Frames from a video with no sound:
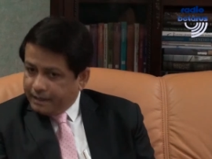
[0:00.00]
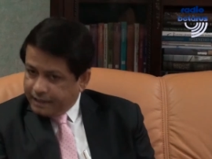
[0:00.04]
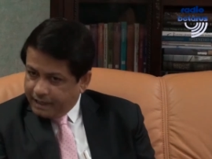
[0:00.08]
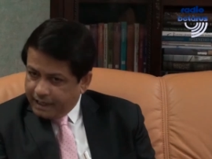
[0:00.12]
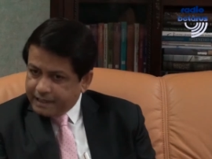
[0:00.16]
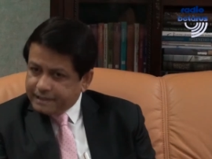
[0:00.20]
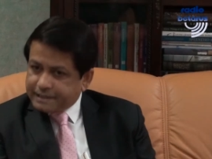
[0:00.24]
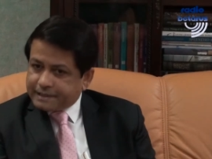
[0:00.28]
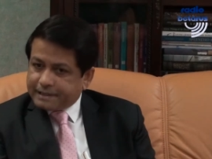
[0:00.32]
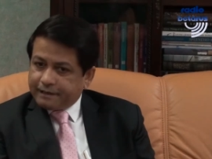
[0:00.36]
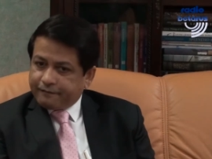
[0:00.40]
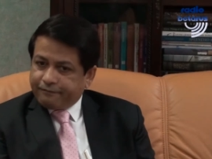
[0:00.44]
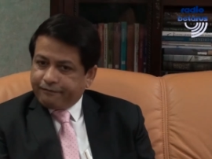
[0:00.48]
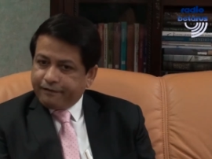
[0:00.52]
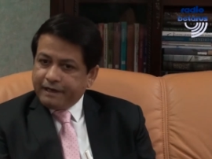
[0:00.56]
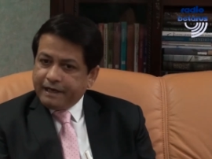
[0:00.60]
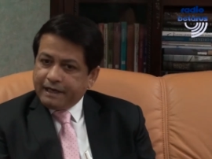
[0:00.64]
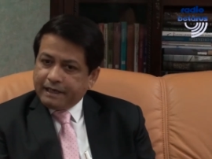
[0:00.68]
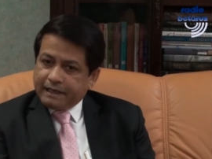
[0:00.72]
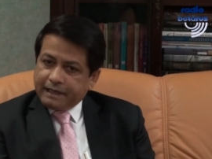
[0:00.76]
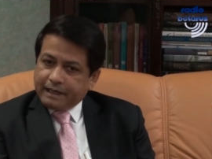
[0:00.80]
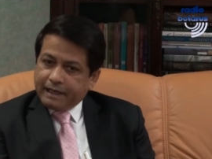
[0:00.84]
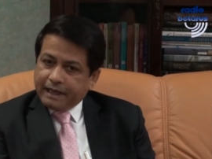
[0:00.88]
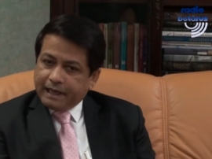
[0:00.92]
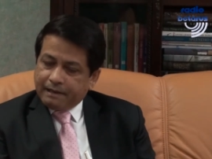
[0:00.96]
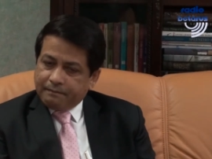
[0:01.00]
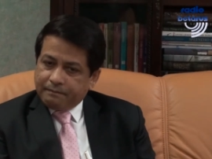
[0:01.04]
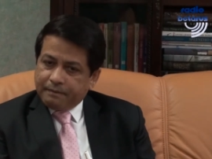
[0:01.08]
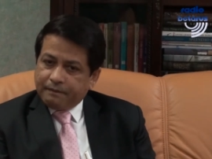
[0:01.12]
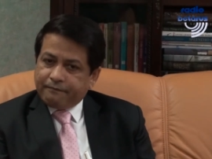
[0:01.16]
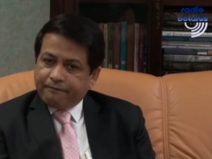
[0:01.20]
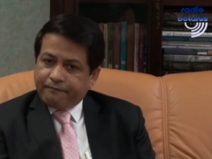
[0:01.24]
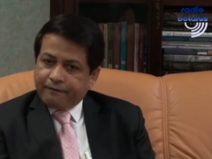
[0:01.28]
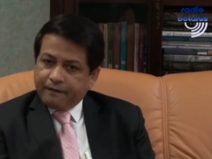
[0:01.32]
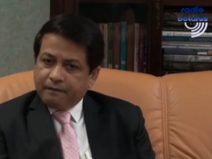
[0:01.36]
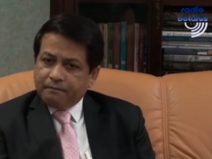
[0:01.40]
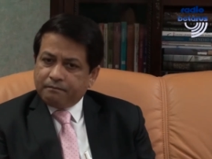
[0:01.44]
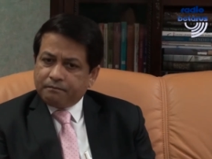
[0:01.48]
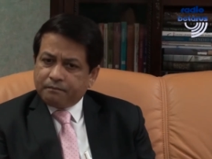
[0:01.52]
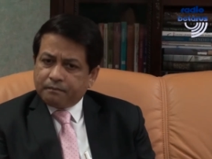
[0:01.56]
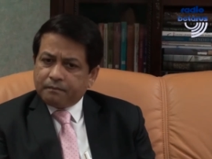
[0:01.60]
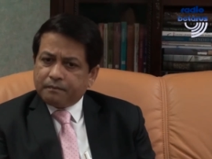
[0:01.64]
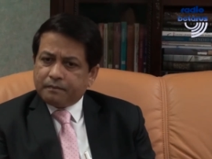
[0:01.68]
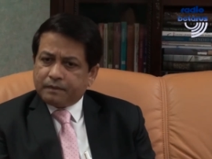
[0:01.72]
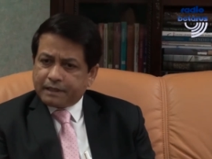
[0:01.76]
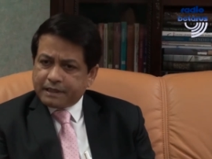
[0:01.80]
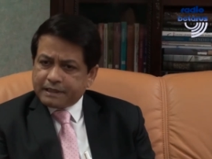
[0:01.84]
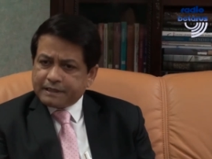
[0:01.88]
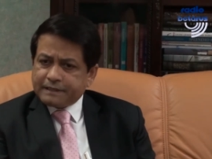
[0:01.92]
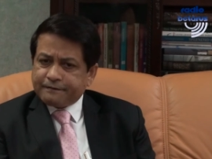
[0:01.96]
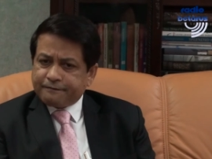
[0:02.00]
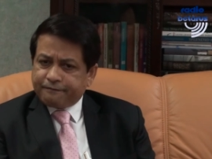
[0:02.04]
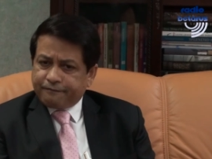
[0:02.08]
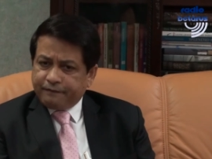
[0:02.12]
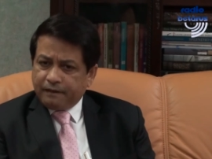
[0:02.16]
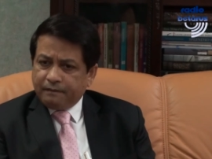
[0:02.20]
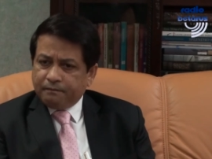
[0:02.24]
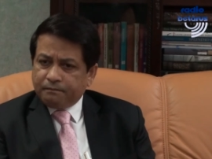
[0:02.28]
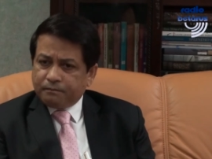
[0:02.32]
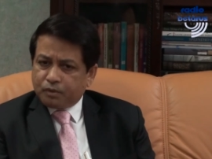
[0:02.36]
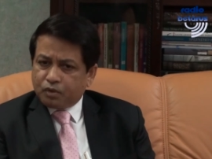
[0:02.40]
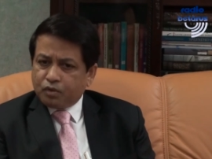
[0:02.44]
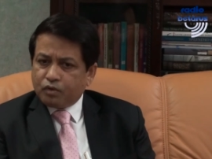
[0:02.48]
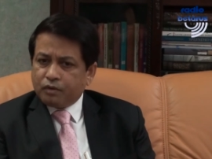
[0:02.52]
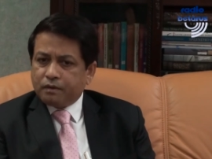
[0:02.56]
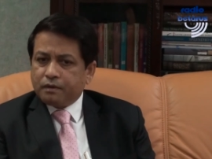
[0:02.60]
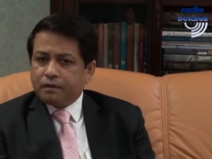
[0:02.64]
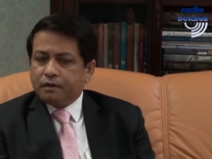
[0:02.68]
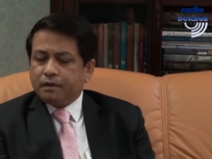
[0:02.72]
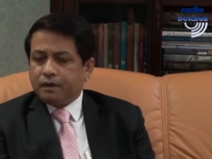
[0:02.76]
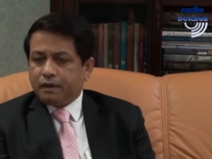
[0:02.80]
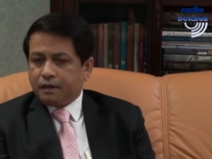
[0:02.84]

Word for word: Yes, definitely. I mean, film. This film could.